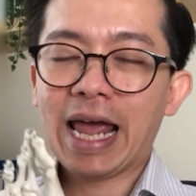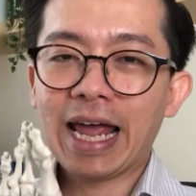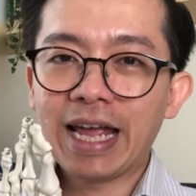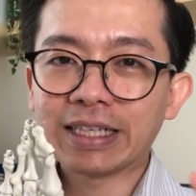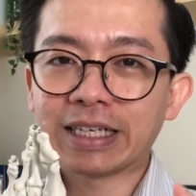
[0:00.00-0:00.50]

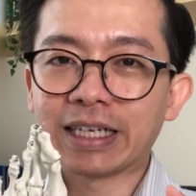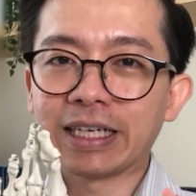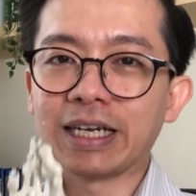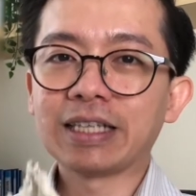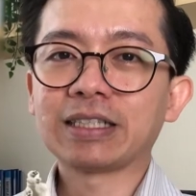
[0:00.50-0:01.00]
it
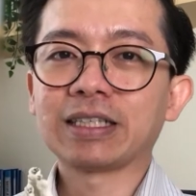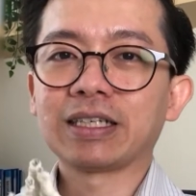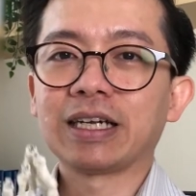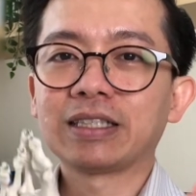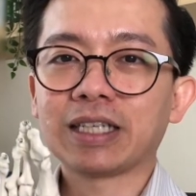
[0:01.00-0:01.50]
creates
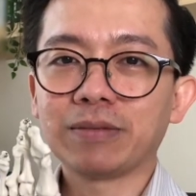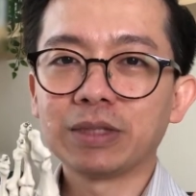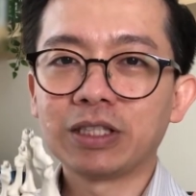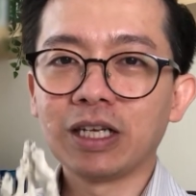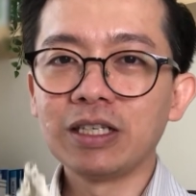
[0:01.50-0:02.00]
some
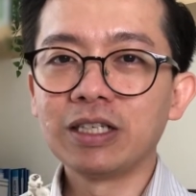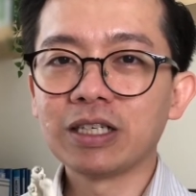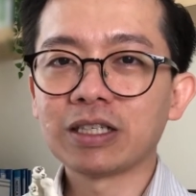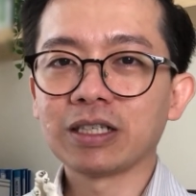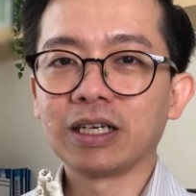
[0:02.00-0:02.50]

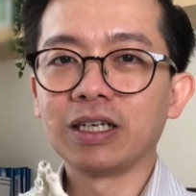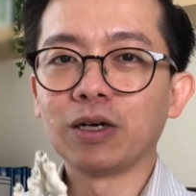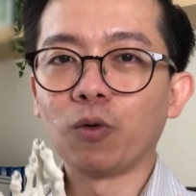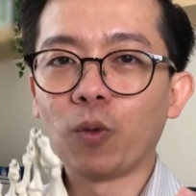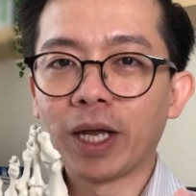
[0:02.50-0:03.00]
changes in
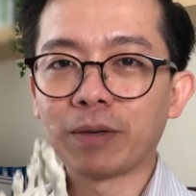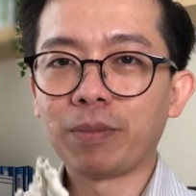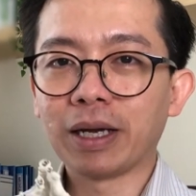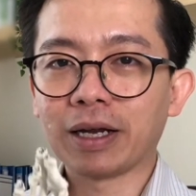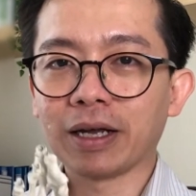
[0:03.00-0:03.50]
the
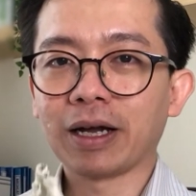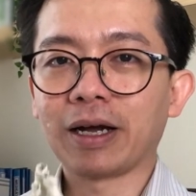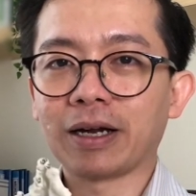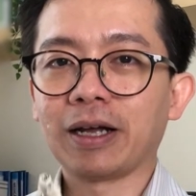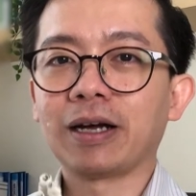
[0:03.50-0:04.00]
weight-bearing
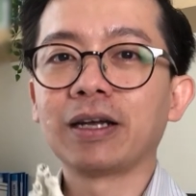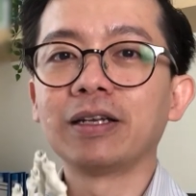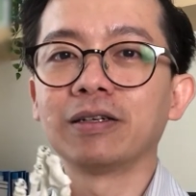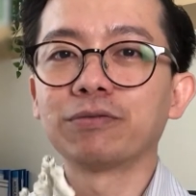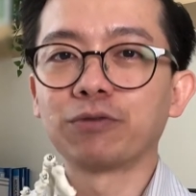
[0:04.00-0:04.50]
area
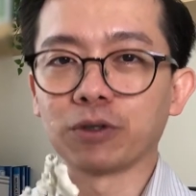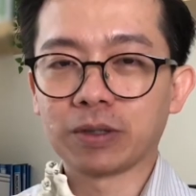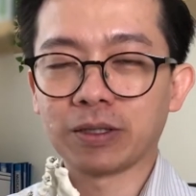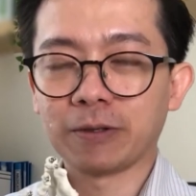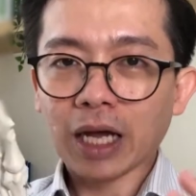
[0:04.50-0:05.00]
in the foot.
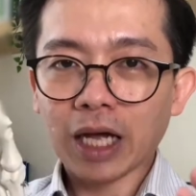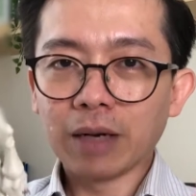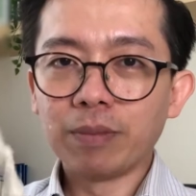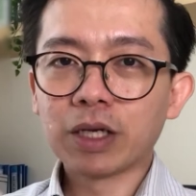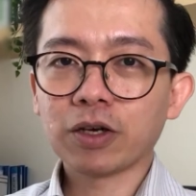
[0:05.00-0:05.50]

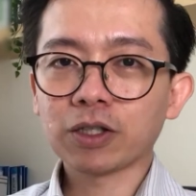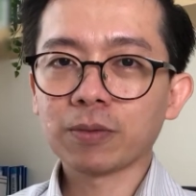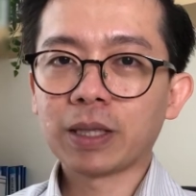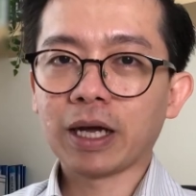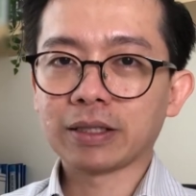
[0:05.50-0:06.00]
And because
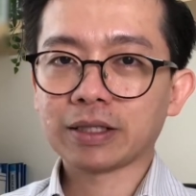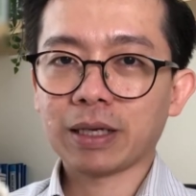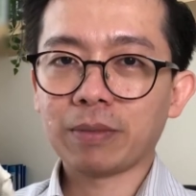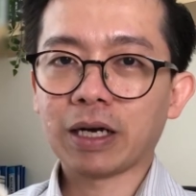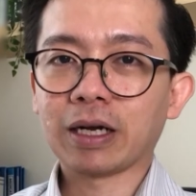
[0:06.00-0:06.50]
of that,
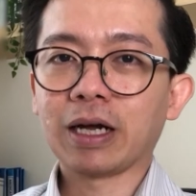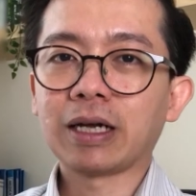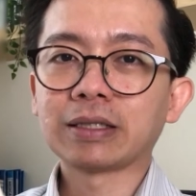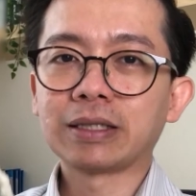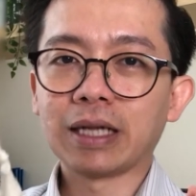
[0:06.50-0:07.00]
some
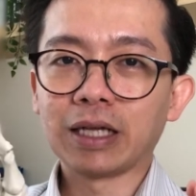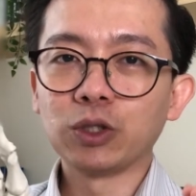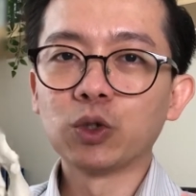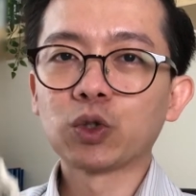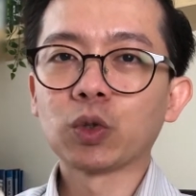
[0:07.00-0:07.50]
areas that
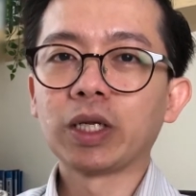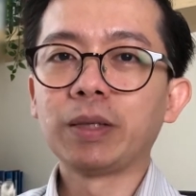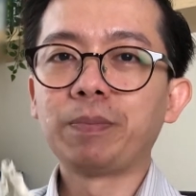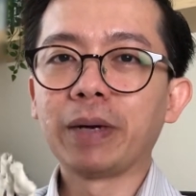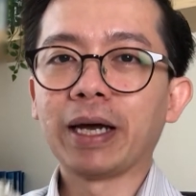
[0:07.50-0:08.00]
usually
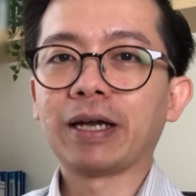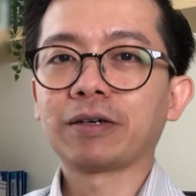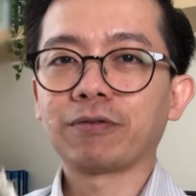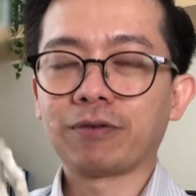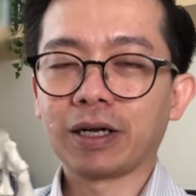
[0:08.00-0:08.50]
bear
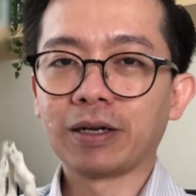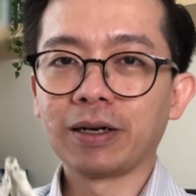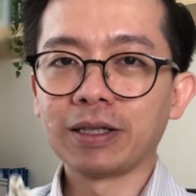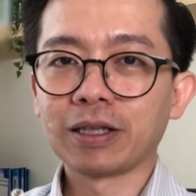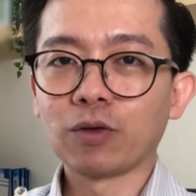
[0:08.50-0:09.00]
very
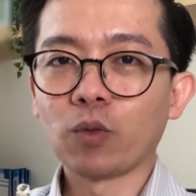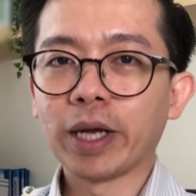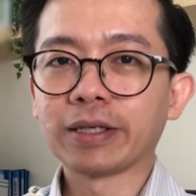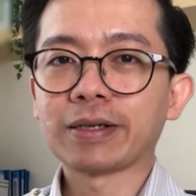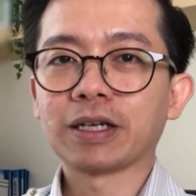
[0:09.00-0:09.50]
little
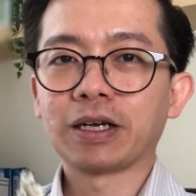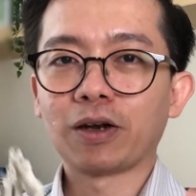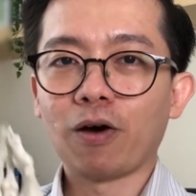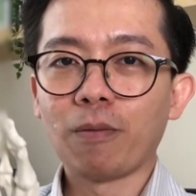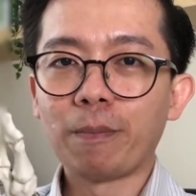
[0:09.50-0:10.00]
weight now